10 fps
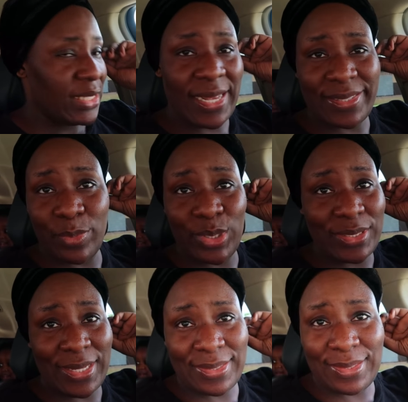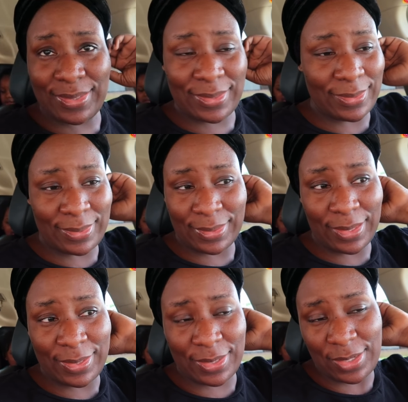That's money that is, is,
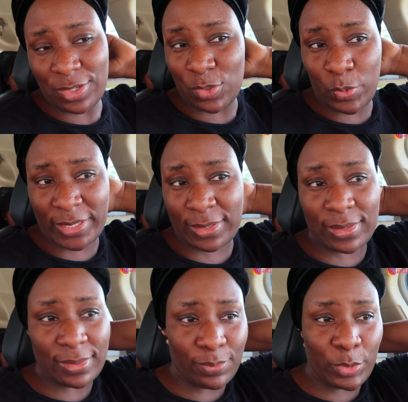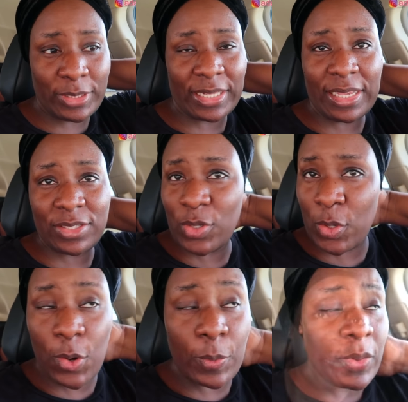is, is wasted. Money that has
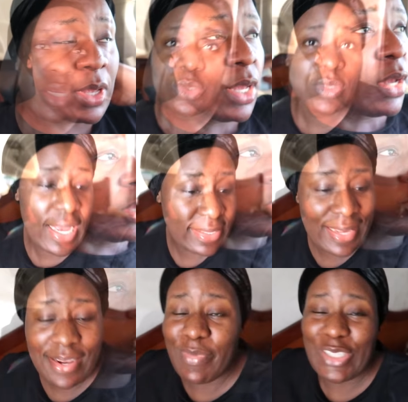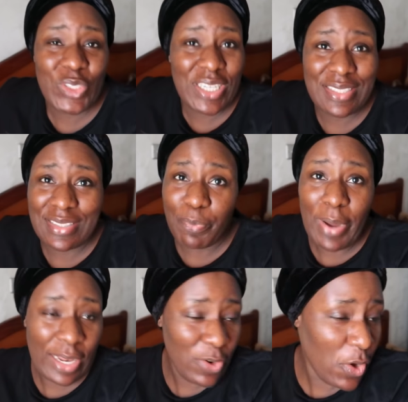not come. You guys, I left my children in the
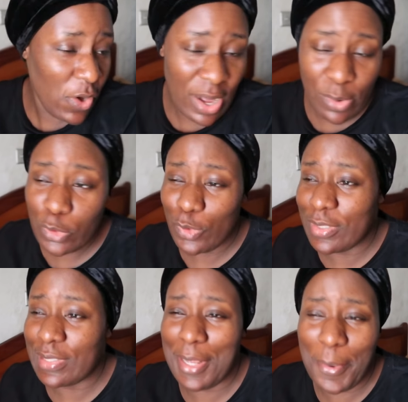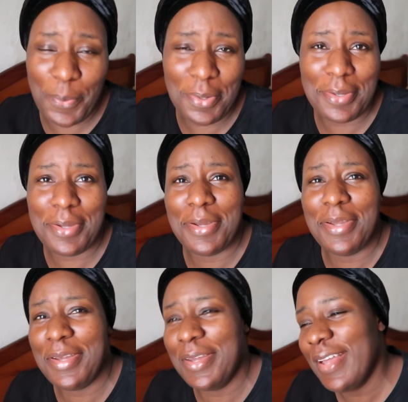parlor. I want to sleep.
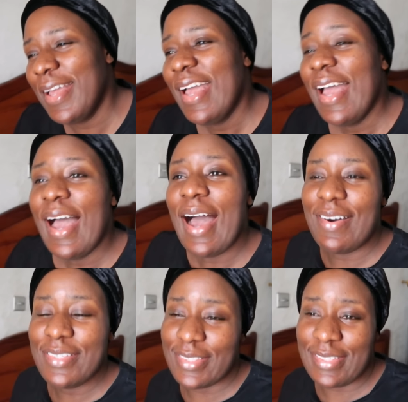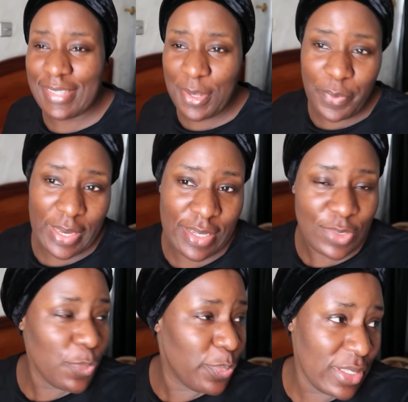I want to sleep a
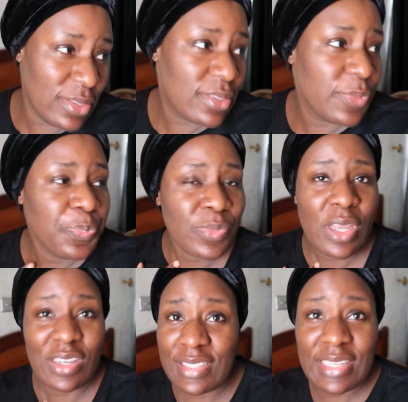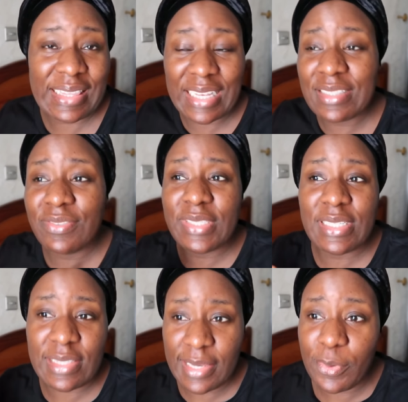little bit because in the night I didn't
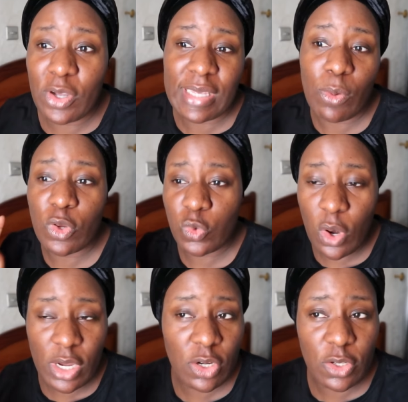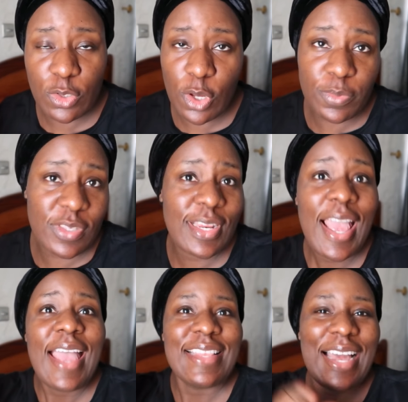really sleep because I was working on something.
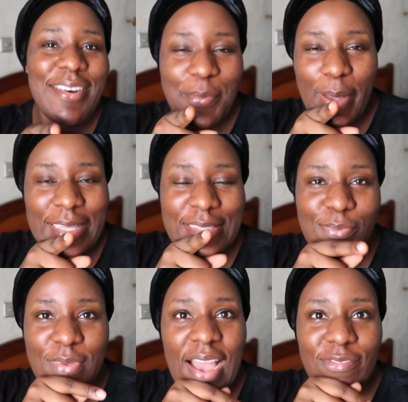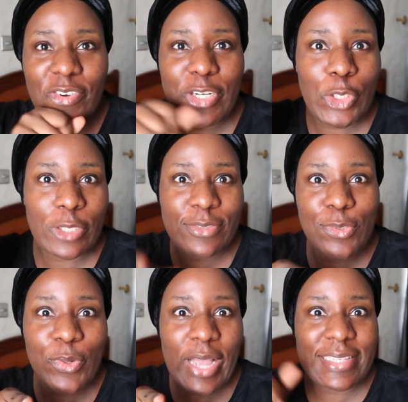That reminds me, I've not really talked
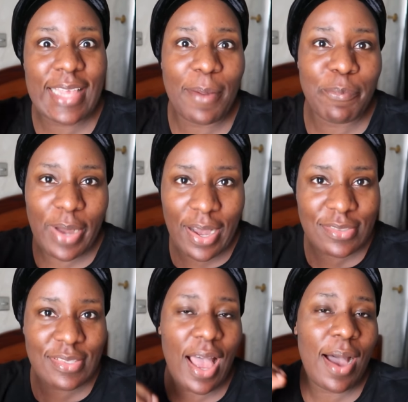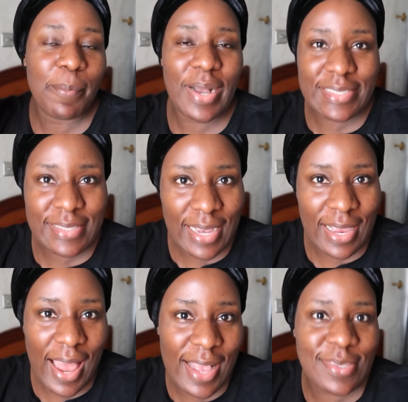to you guys about our
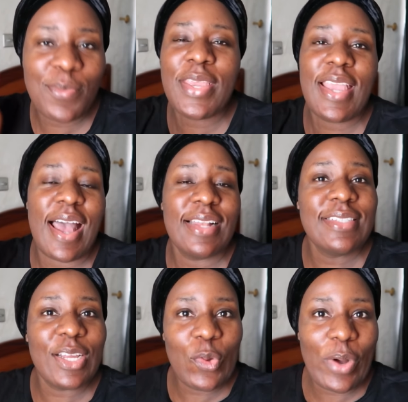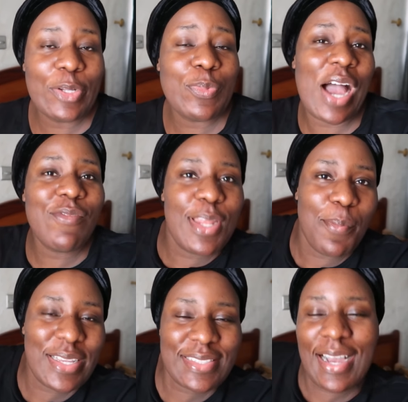masterclass. Me and Nelo are going to be having a
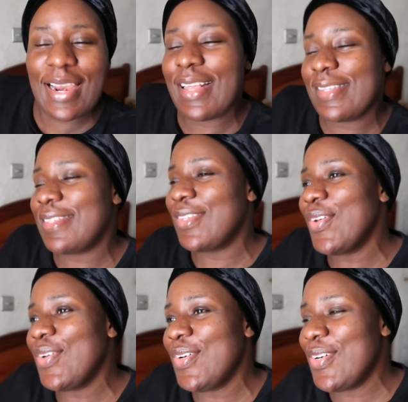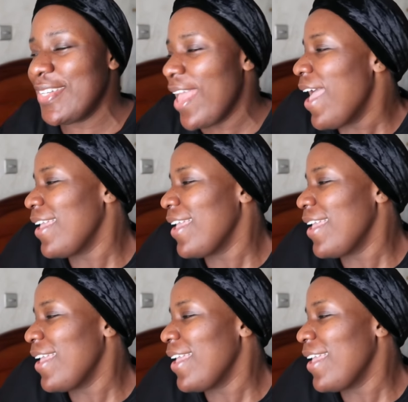masterclass soon.